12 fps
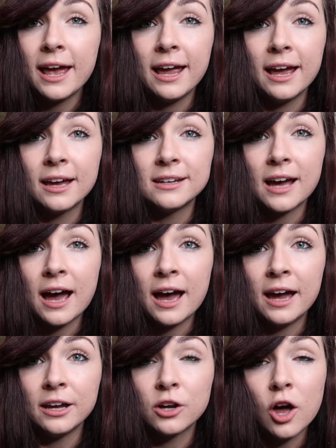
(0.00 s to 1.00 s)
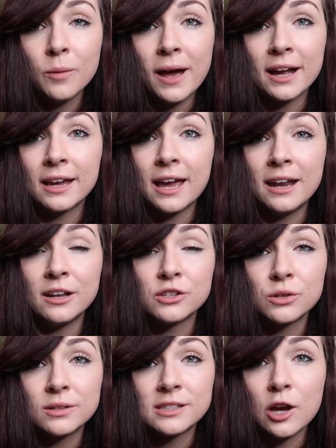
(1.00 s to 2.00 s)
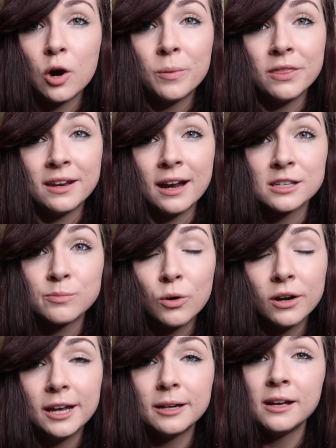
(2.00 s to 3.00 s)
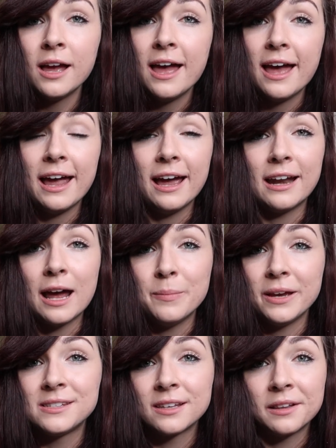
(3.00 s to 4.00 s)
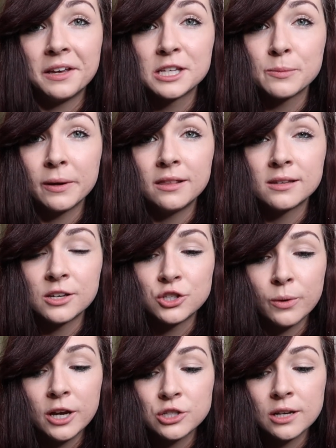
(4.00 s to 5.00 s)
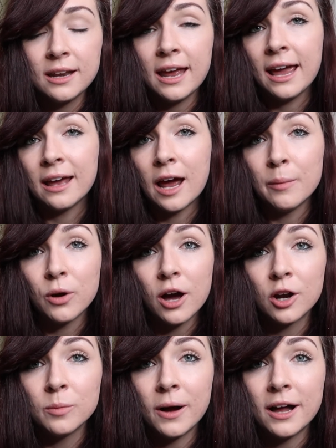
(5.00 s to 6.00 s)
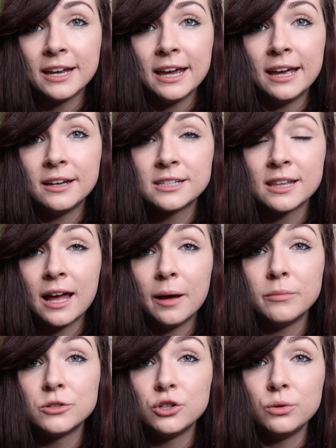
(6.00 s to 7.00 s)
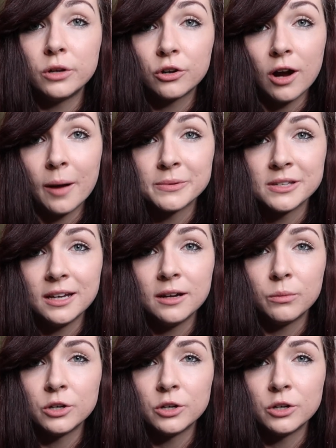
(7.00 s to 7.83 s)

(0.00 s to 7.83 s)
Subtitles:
and and I called back again as soon as they opened the next morning, and I basically explained the situation, and I brought her body in to them to necropsy,